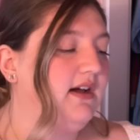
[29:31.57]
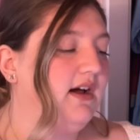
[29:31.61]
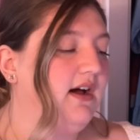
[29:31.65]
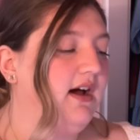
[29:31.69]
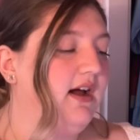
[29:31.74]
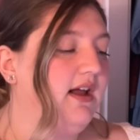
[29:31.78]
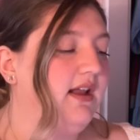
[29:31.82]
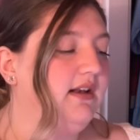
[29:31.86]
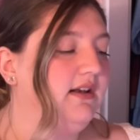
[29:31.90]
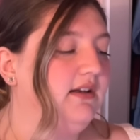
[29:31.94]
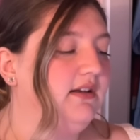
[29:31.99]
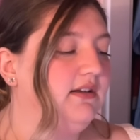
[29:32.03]

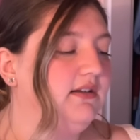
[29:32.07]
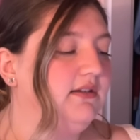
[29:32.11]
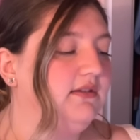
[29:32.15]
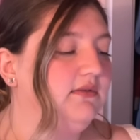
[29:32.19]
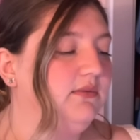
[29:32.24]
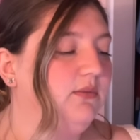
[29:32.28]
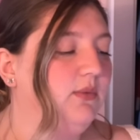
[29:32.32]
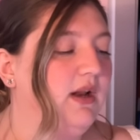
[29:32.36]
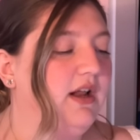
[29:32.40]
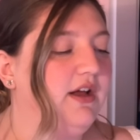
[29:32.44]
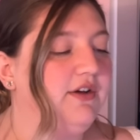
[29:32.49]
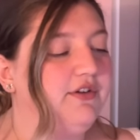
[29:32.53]
on
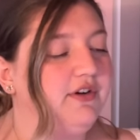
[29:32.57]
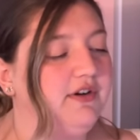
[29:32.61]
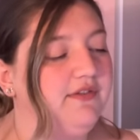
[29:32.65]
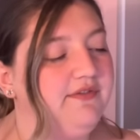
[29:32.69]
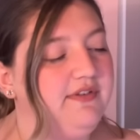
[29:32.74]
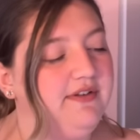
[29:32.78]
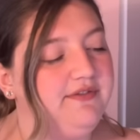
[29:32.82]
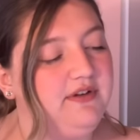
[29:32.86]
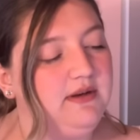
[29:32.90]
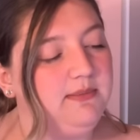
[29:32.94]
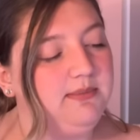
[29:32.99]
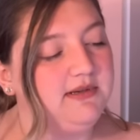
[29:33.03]

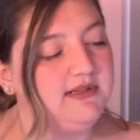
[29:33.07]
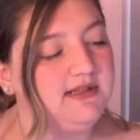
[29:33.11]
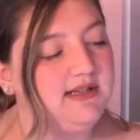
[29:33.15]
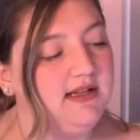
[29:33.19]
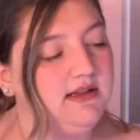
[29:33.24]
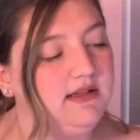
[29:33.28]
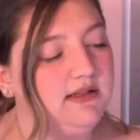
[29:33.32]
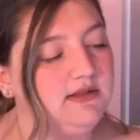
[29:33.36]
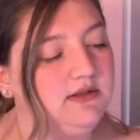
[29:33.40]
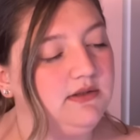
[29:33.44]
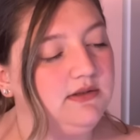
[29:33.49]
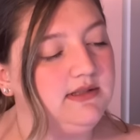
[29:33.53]

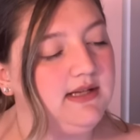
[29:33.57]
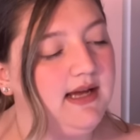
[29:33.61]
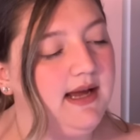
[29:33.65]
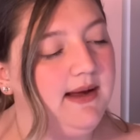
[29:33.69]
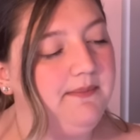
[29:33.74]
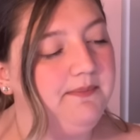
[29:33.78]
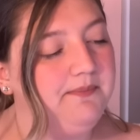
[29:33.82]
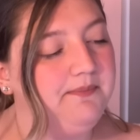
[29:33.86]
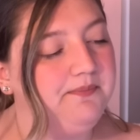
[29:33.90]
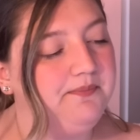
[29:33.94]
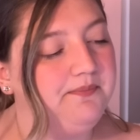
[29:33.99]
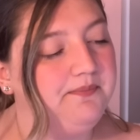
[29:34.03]
150% this whole
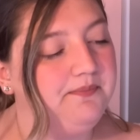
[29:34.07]
time.